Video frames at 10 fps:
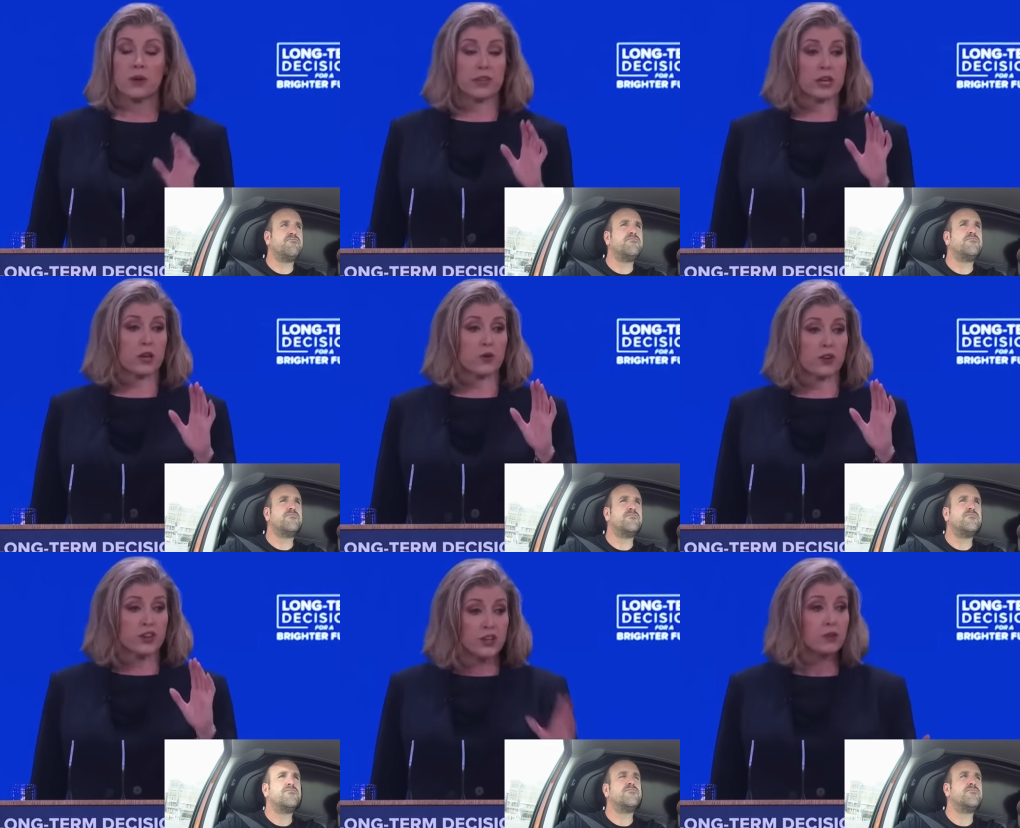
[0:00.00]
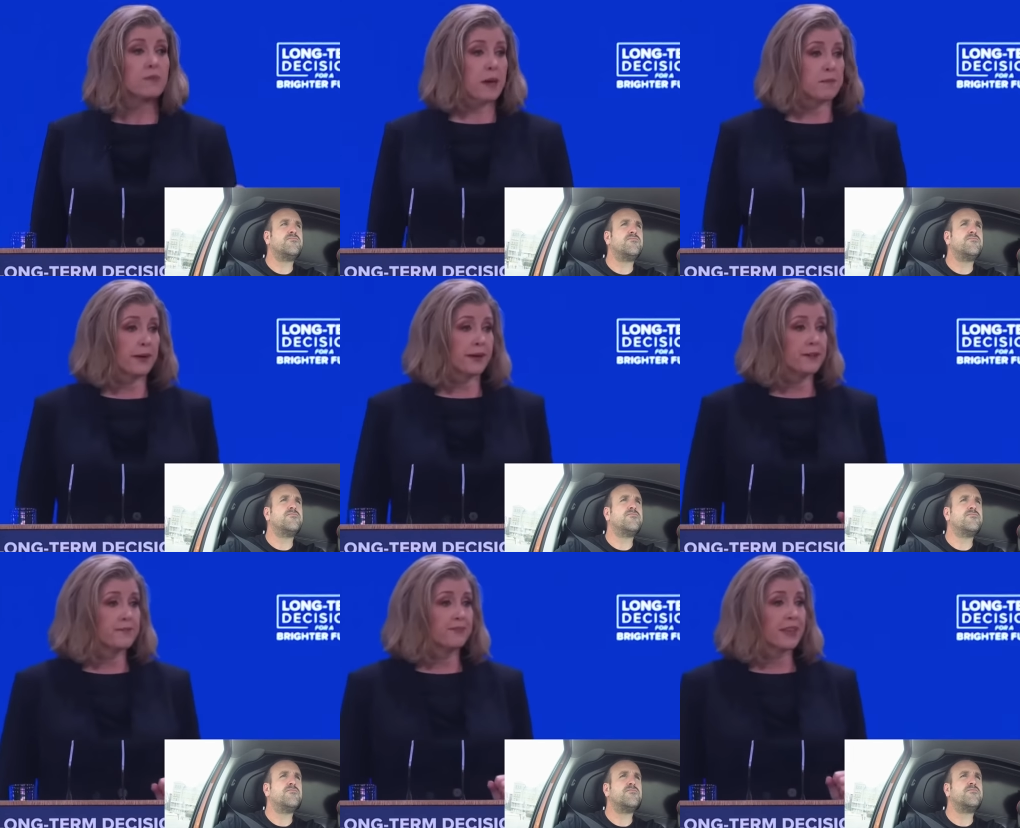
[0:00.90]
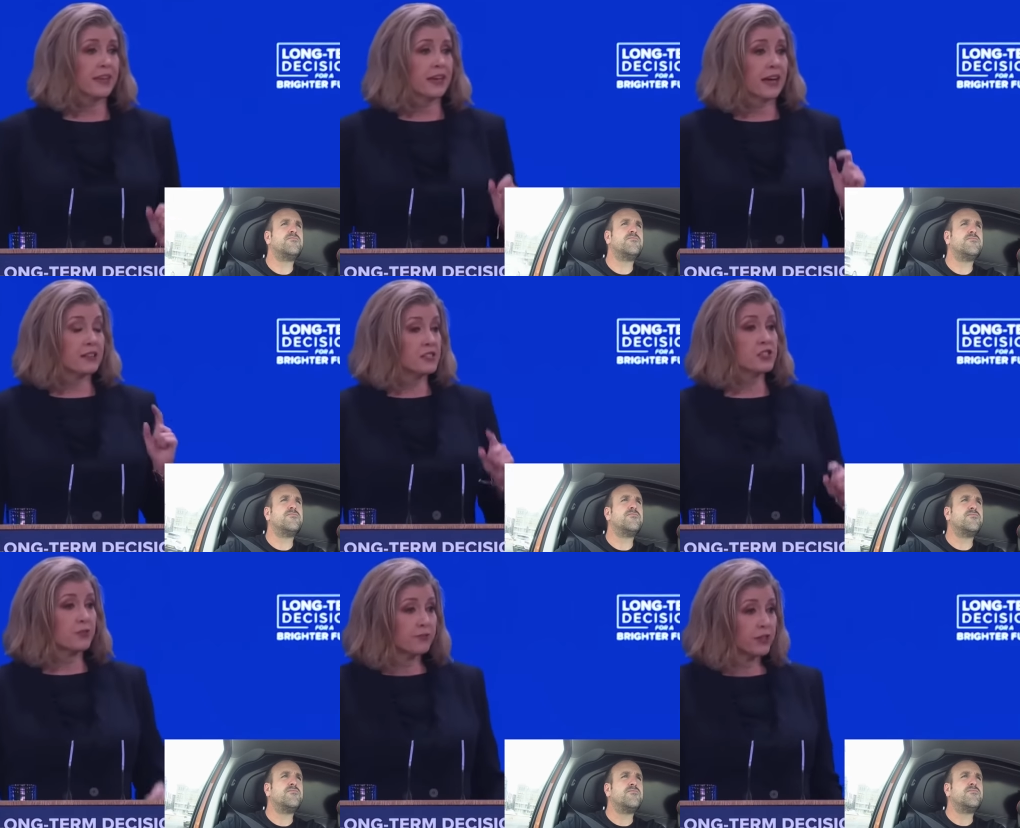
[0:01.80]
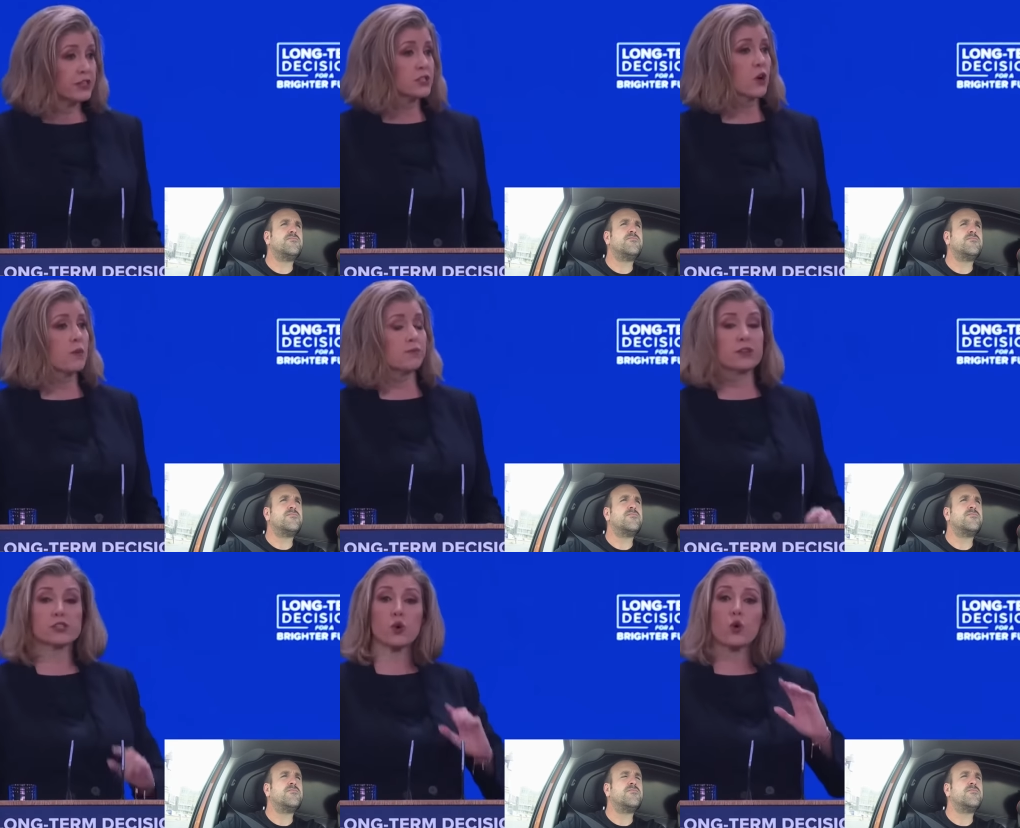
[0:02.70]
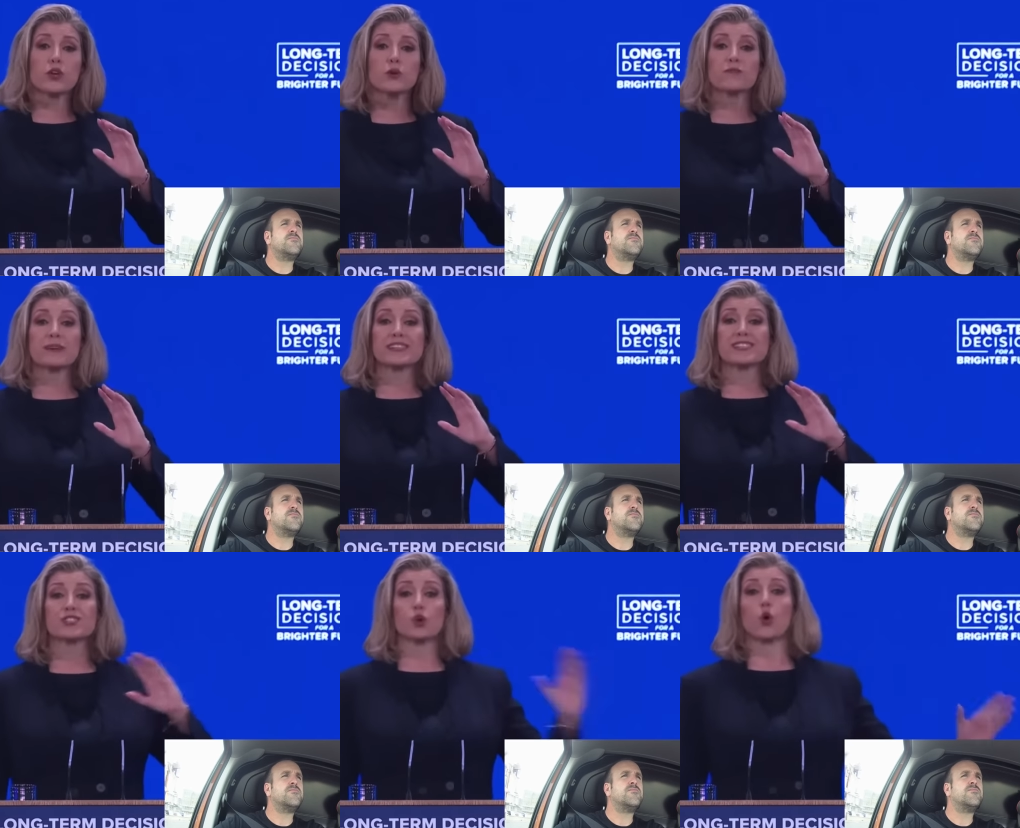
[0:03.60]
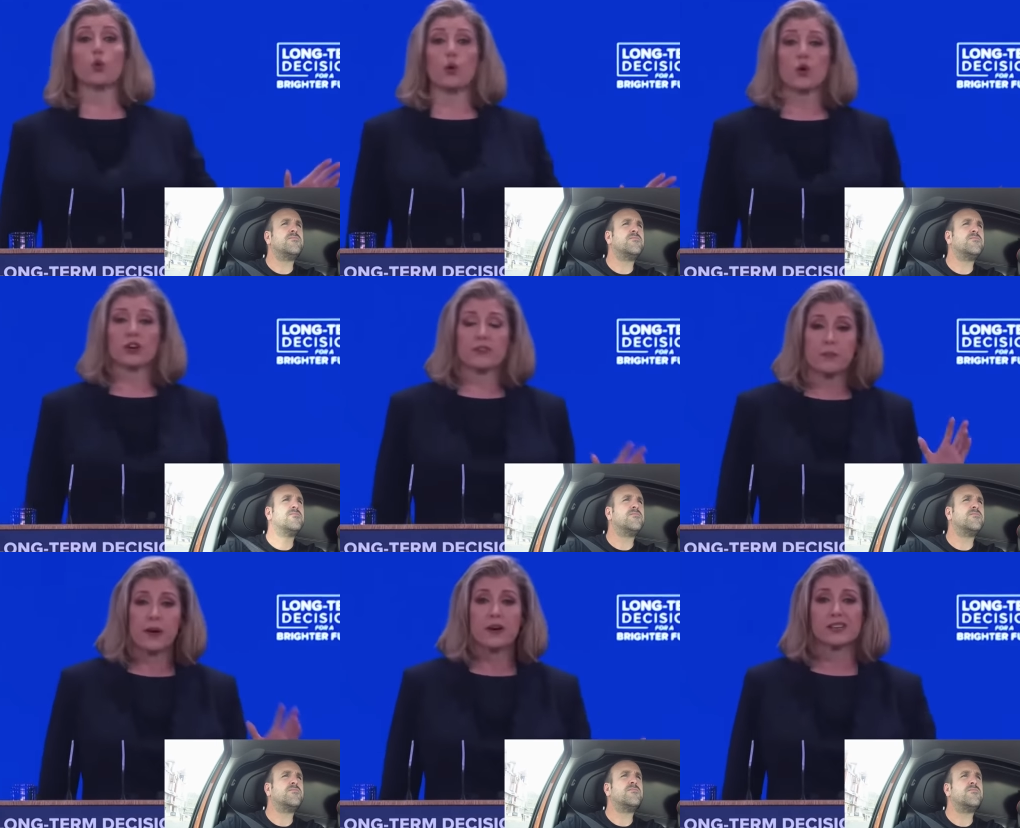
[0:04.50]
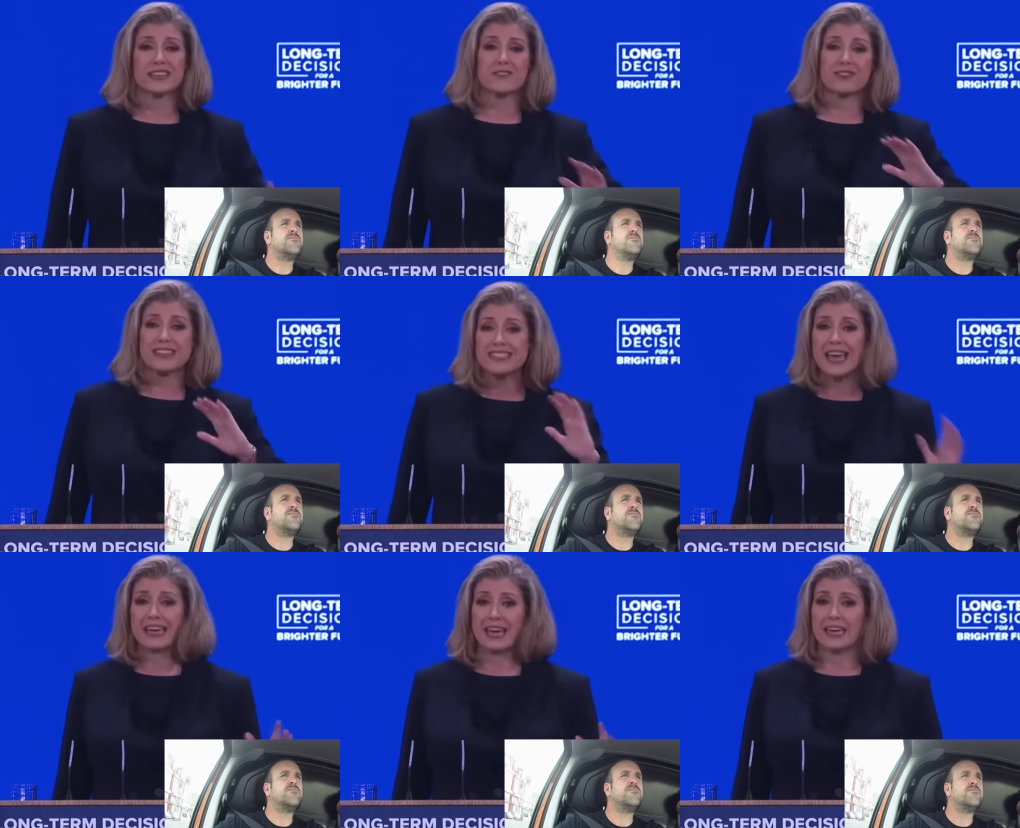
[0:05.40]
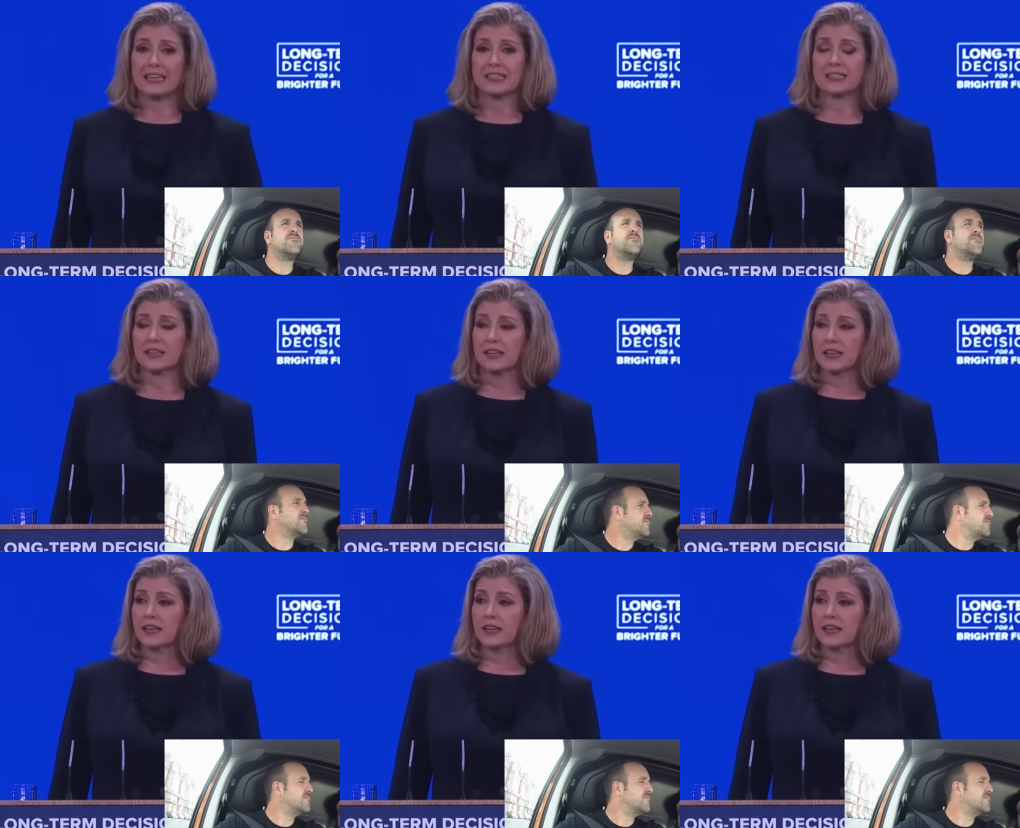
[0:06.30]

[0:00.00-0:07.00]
Speaker 1: Whether you're a new member and this is your first conference, or you have been a stalwart of the party for decades,